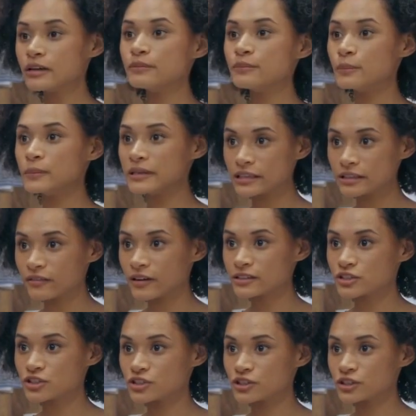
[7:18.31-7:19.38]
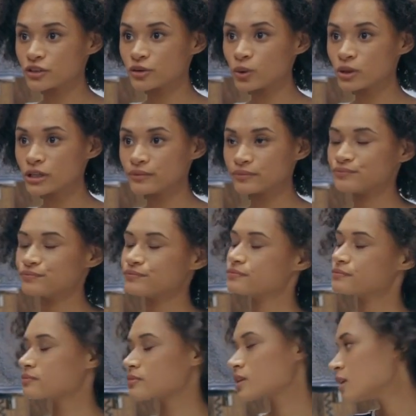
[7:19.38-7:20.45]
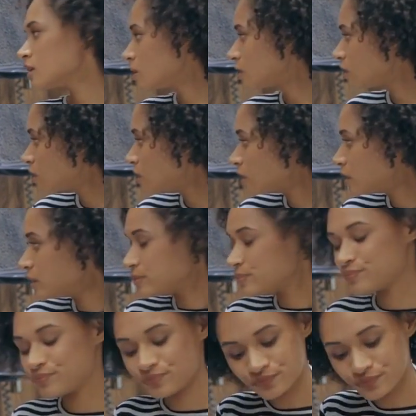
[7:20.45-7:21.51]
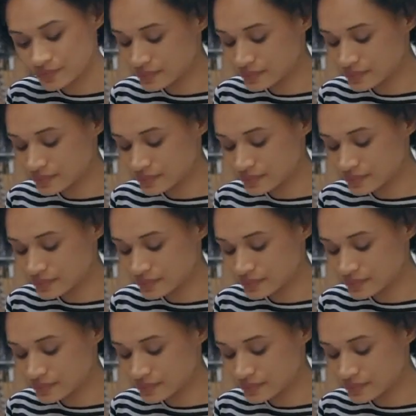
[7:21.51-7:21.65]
actually can have very, very different personalities.